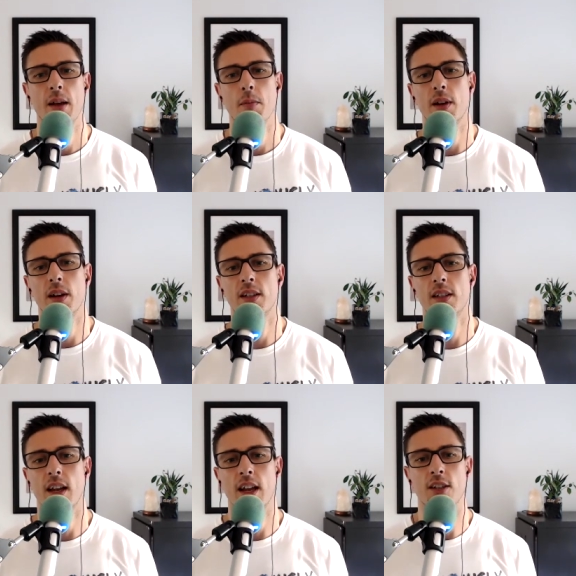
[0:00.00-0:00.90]
But
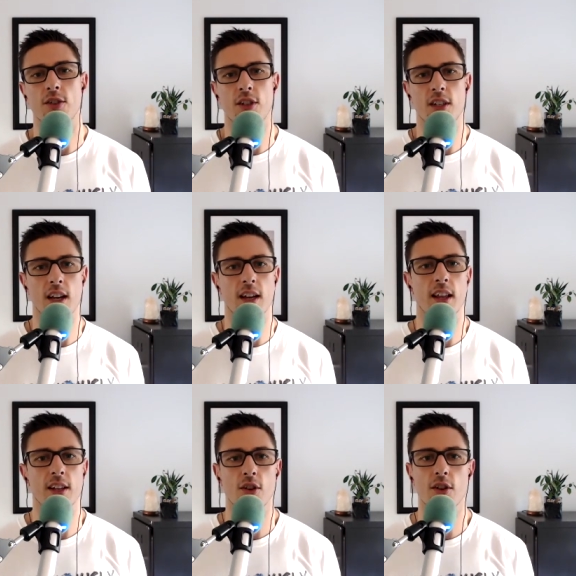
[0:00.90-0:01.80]
as you said,
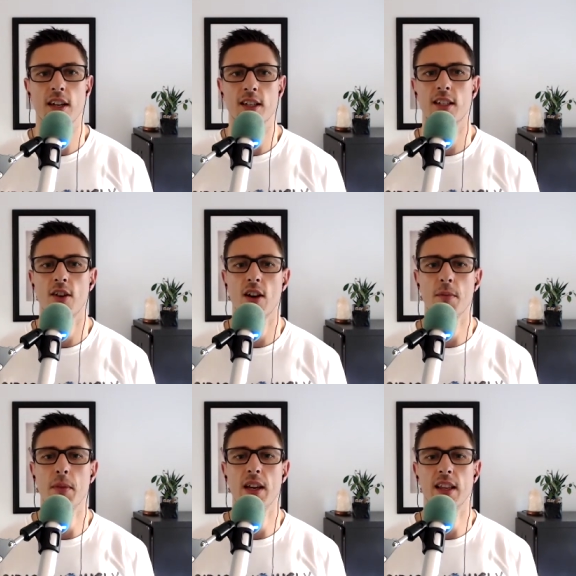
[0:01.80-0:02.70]
that's not necessarily
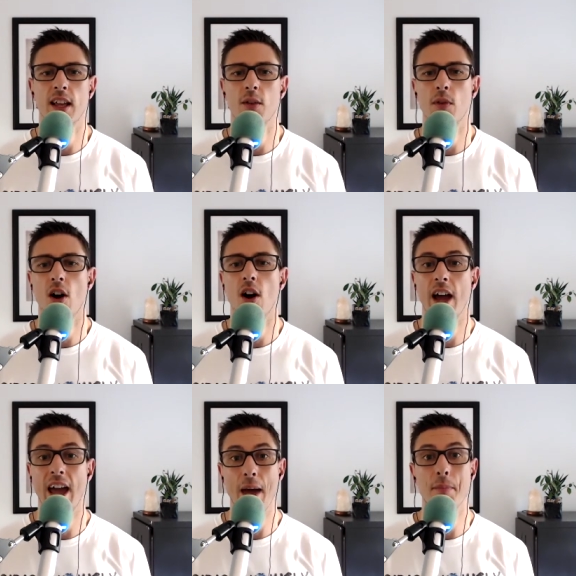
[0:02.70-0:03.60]
meaning that we are
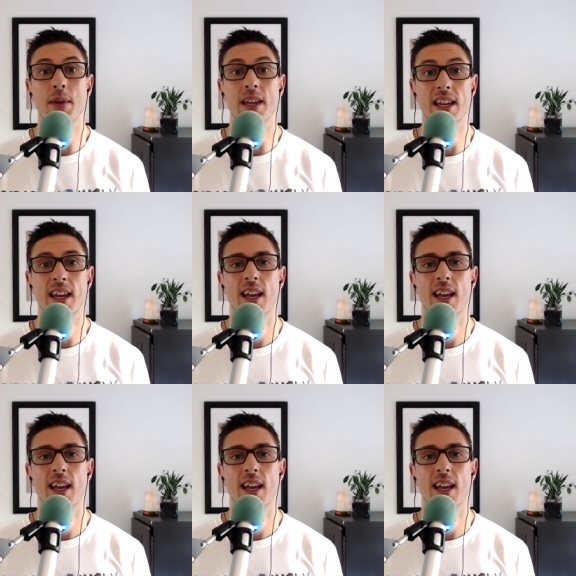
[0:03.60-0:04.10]
happy